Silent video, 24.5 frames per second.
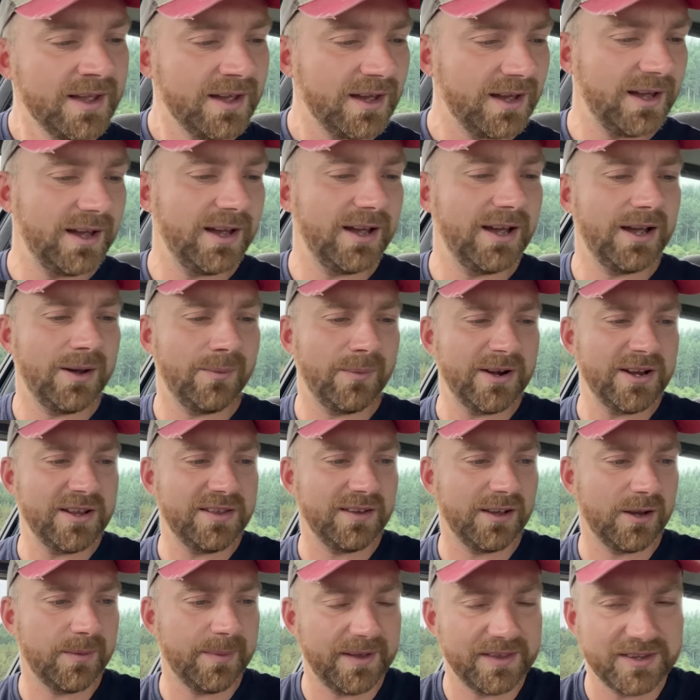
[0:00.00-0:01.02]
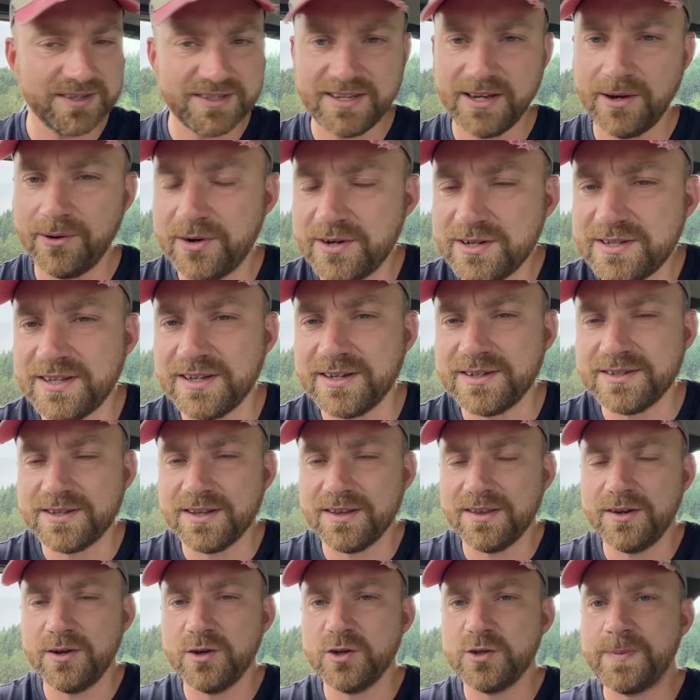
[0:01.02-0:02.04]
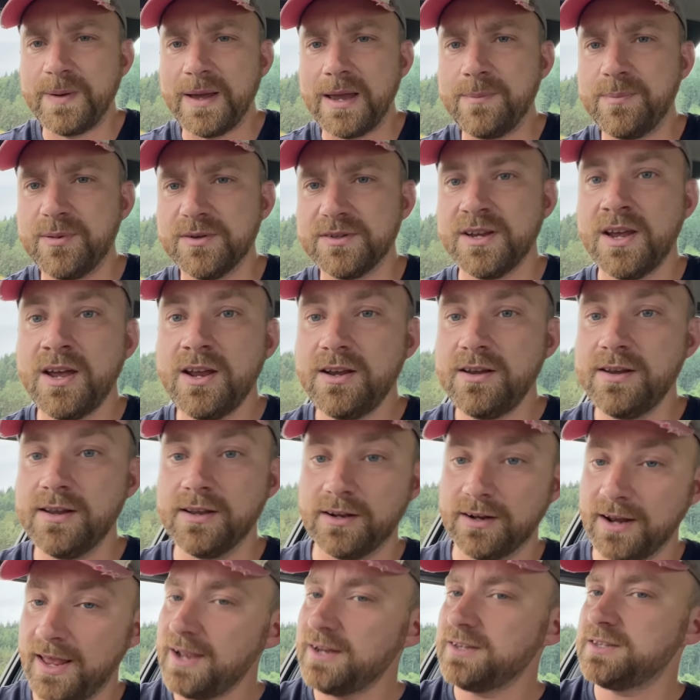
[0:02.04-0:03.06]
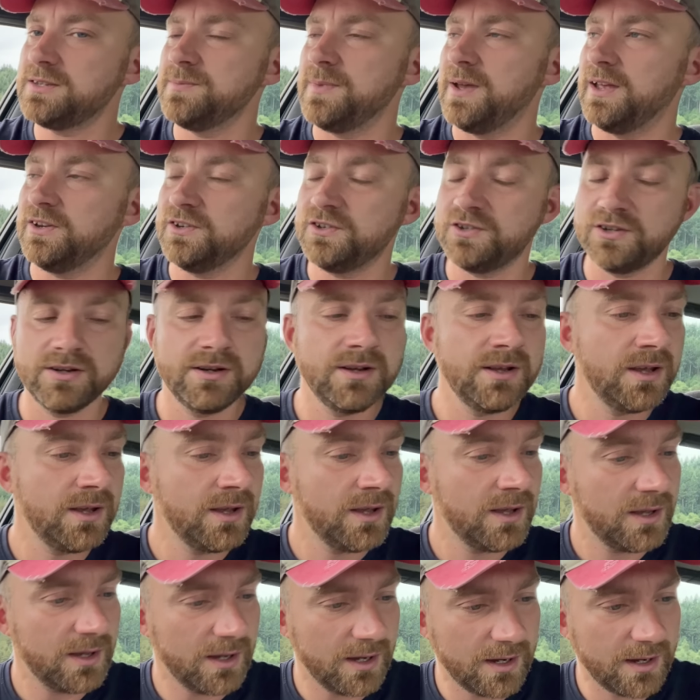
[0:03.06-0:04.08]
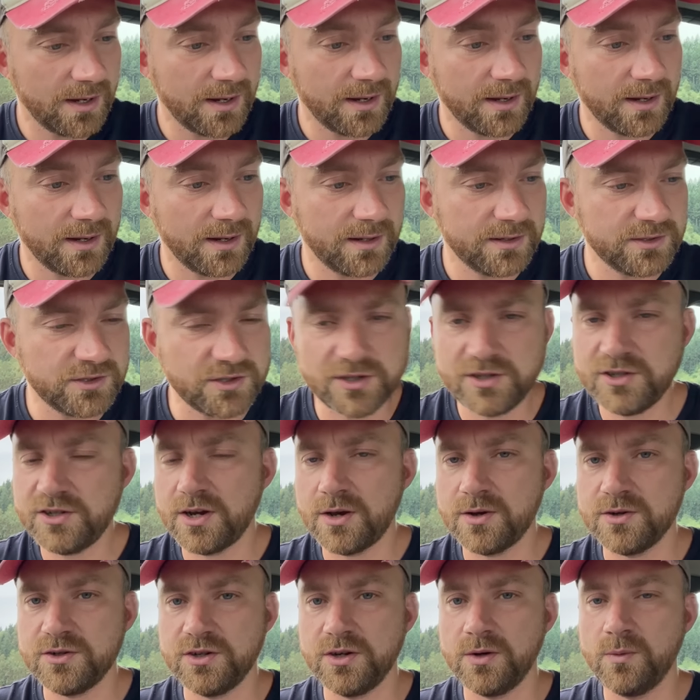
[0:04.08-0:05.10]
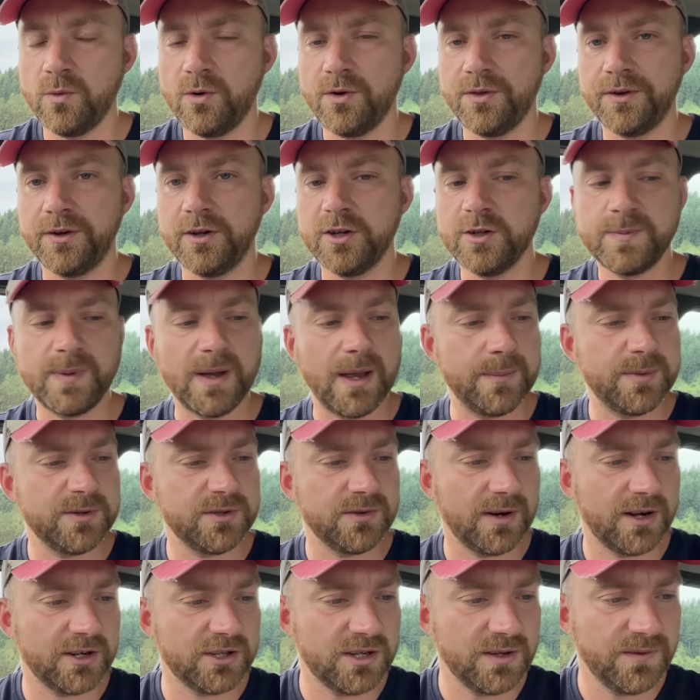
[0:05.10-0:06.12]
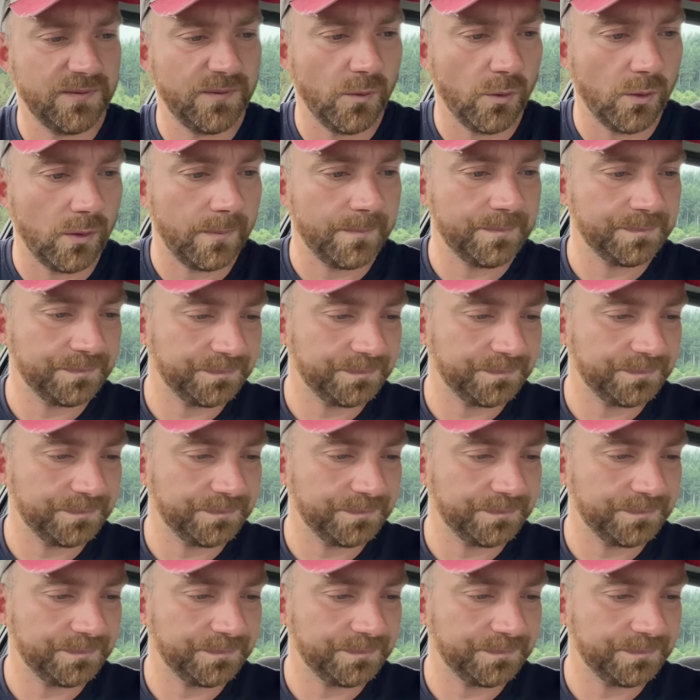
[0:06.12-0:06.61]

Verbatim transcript: Uh, and when you think about the serious things that the newspapers neglect to mention, uh, just shows you what the newspapers are actually for.